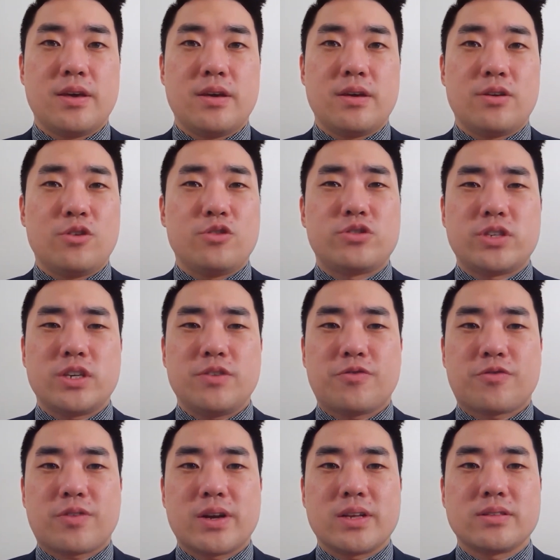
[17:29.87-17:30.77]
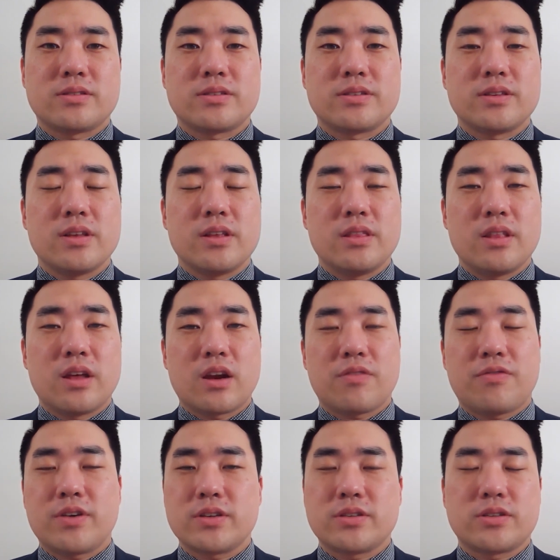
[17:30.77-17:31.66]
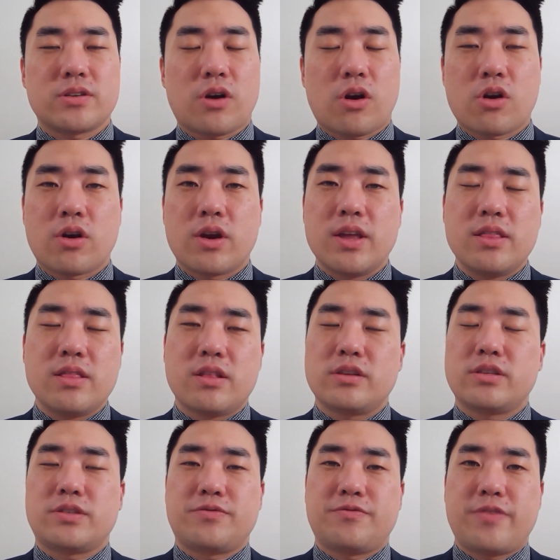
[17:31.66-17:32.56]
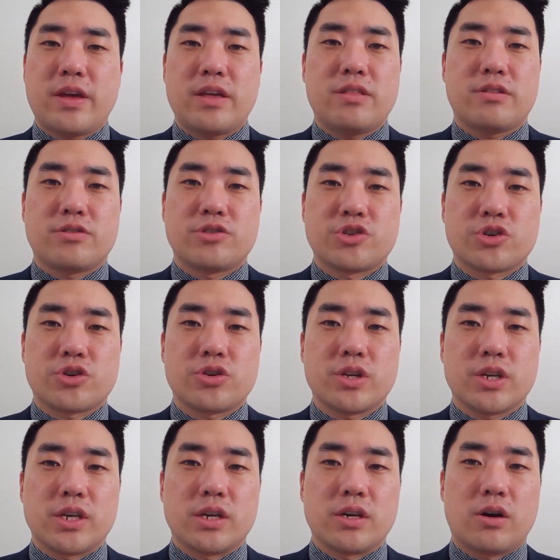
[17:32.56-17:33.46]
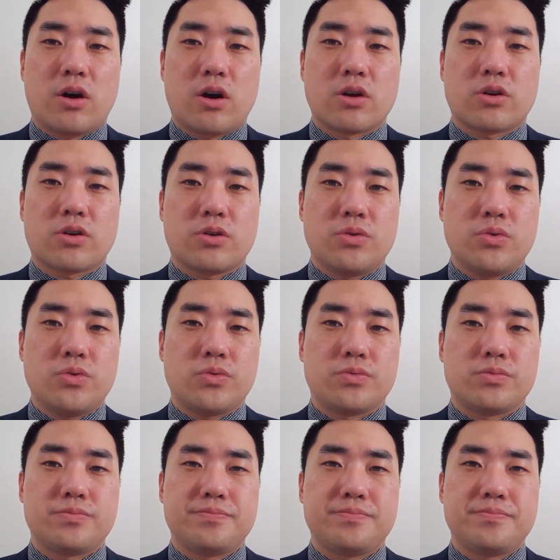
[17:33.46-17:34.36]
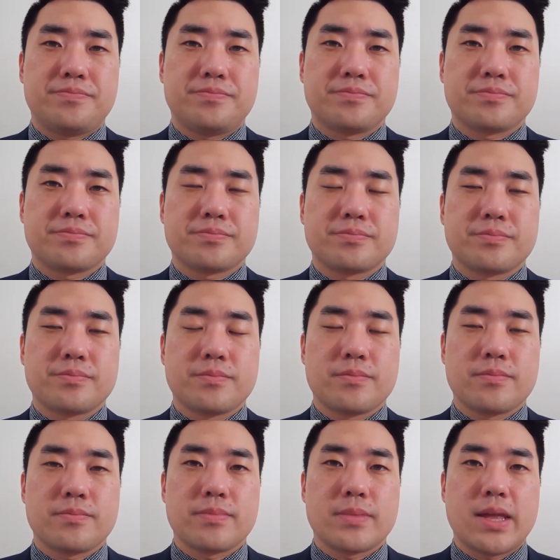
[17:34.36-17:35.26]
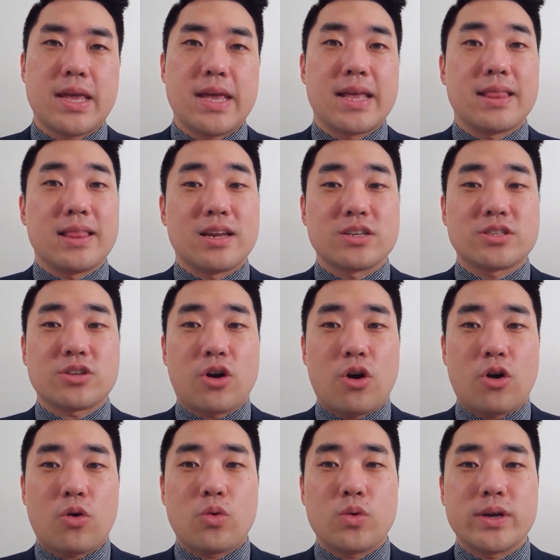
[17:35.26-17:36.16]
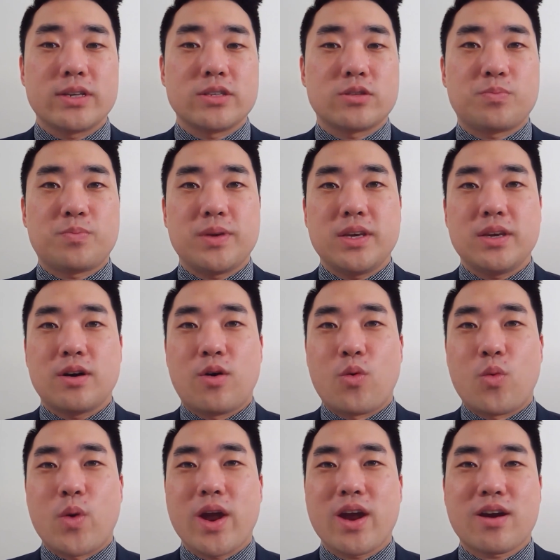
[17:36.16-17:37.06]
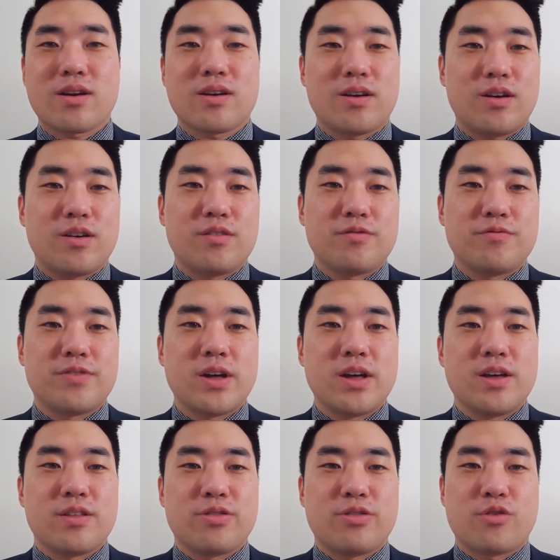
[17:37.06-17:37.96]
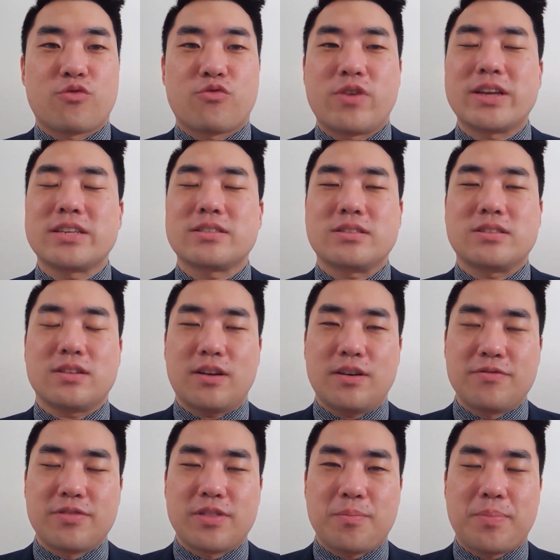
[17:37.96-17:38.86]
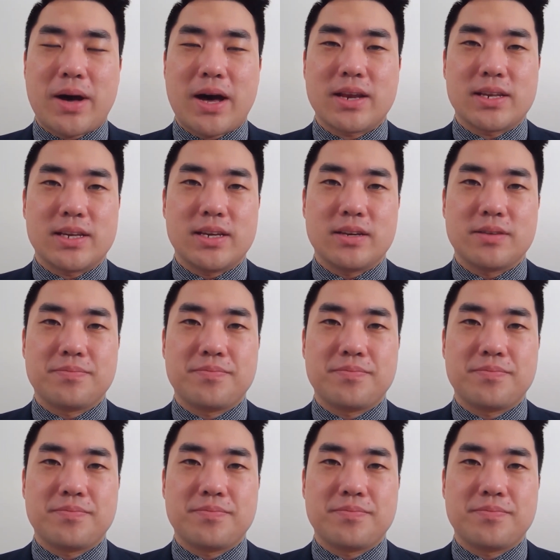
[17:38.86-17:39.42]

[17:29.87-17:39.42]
You see, friends, none of us are in this faith journey on our own. Let us always be aware of the rest of the body,